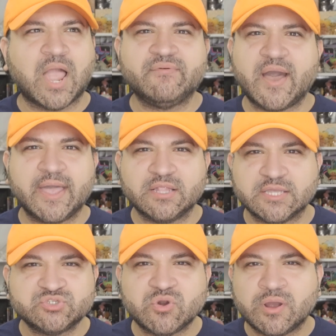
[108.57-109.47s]
have high
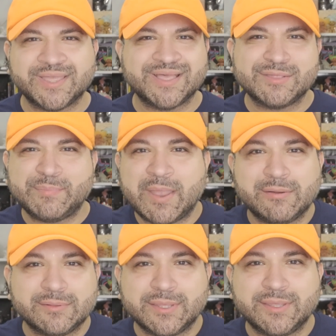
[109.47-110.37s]
cholesterol, and I guess
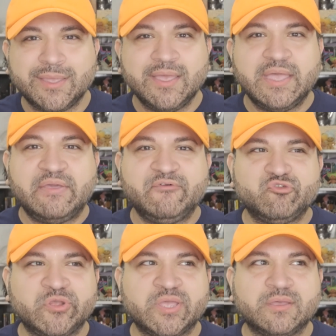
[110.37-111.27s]
apparently if you
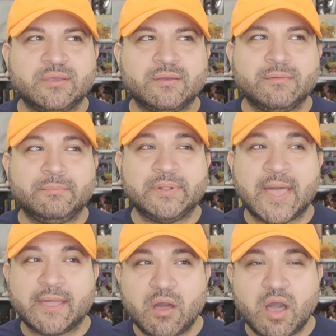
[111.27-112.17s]
drink
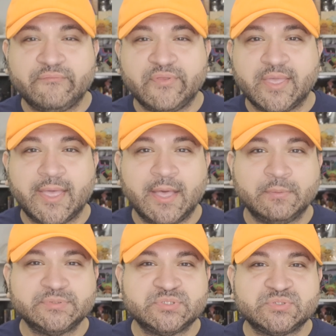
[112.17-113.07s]
black coffee, it
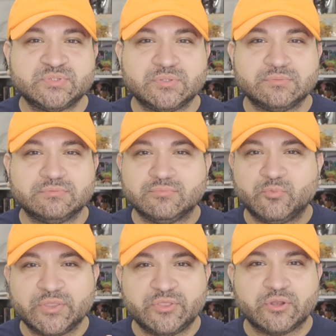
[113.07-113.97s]
helps
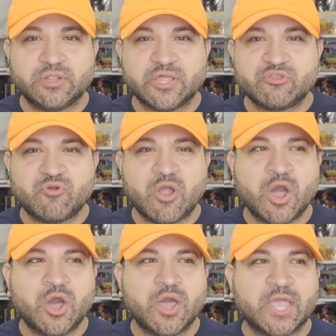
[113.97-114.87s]
with your
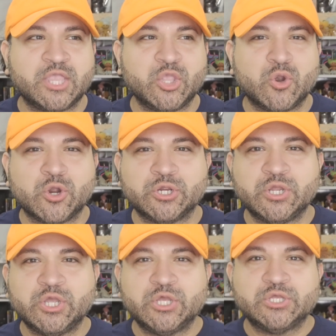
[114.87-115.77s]
cholesterol and your
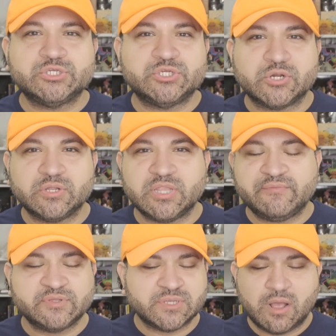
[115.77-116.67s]
sugar
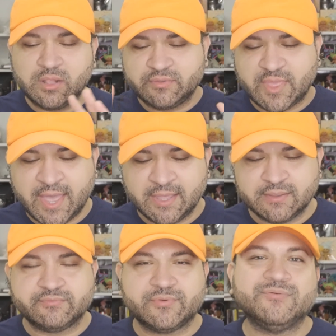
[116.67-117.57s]
levels, all of that,
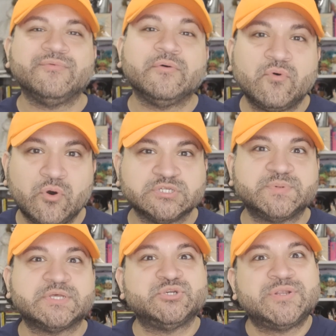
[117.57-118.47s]
of course,
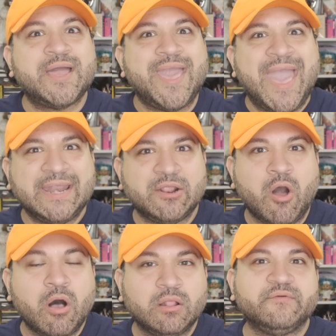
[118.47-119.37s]
because you're not adding
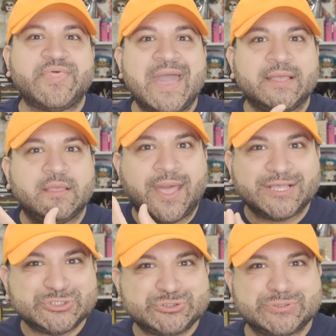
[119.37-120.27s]
all of that
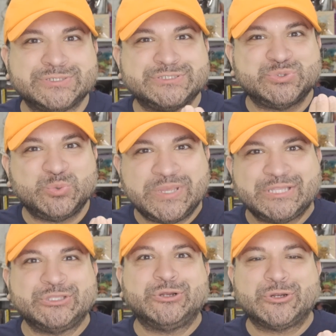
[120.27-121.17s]
extra
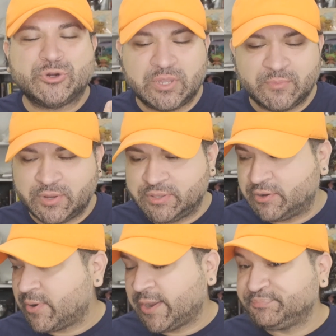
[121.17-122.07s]
sweetener creamer in
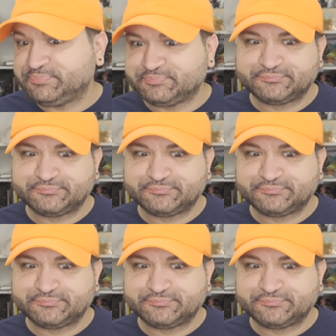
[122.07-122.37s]
there, right?